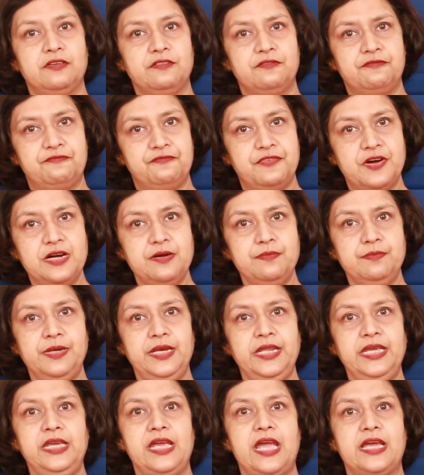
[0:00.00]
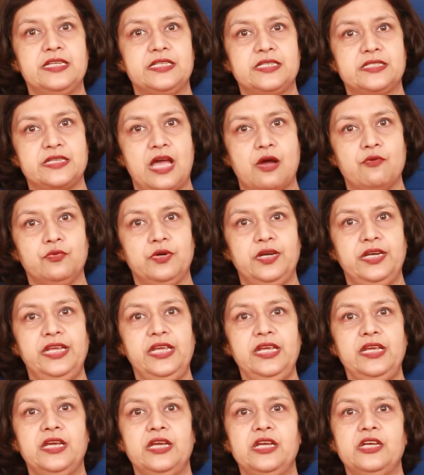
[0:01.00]
firmly and
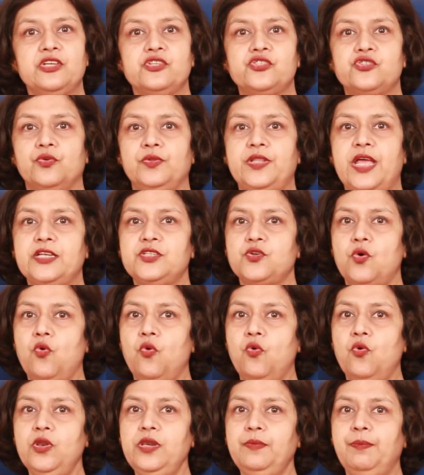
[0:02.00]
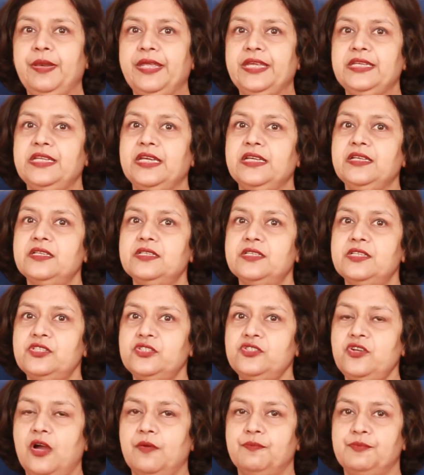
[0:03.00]
soundly so that all bleeding
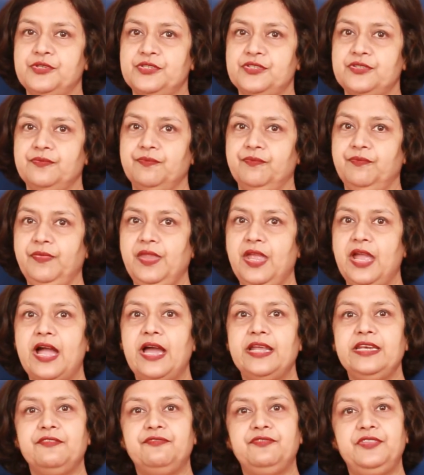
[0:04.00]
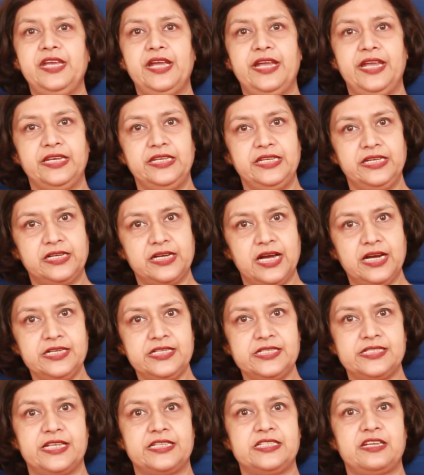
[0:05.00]
stops. And if there are any
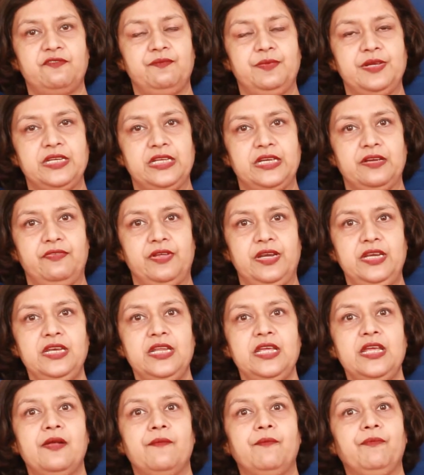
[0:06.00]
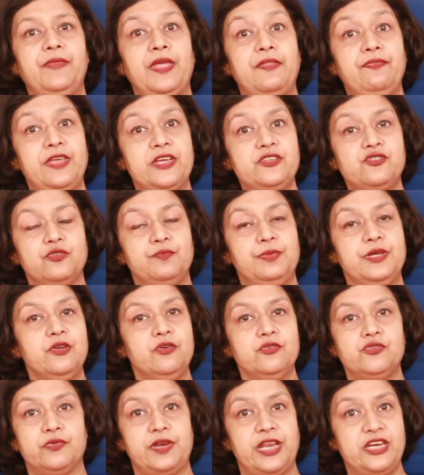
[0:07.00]
cuts that have been given, then there should be
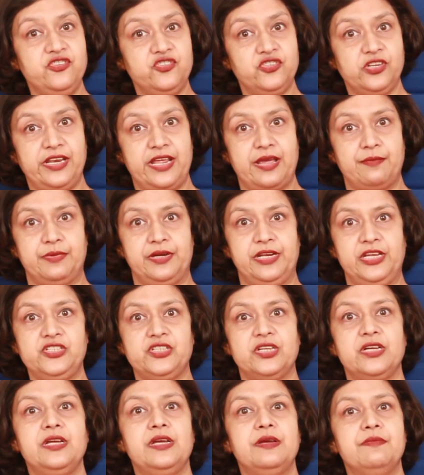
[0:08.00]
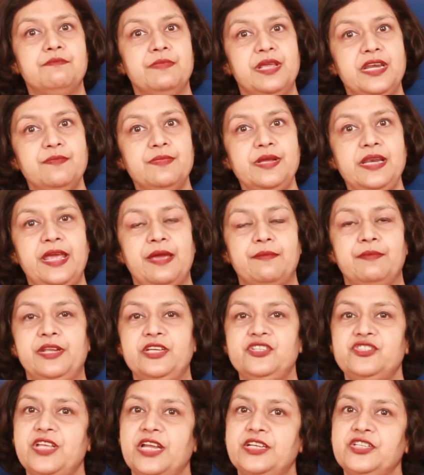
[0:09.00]
no torrential hemorrhage, minimal
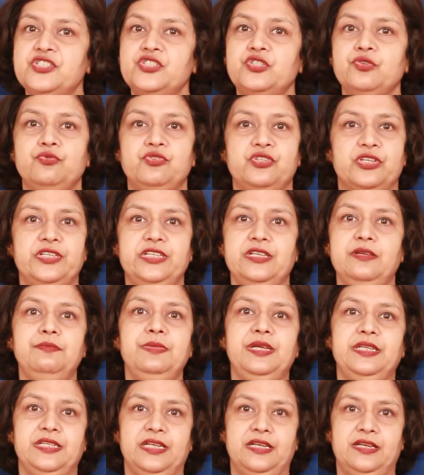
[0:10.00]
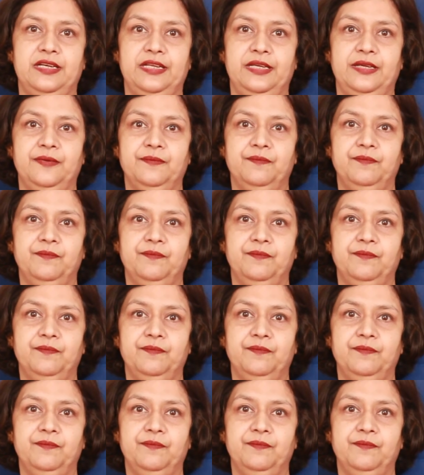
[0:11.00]
hemorrhage that is sutured immediately.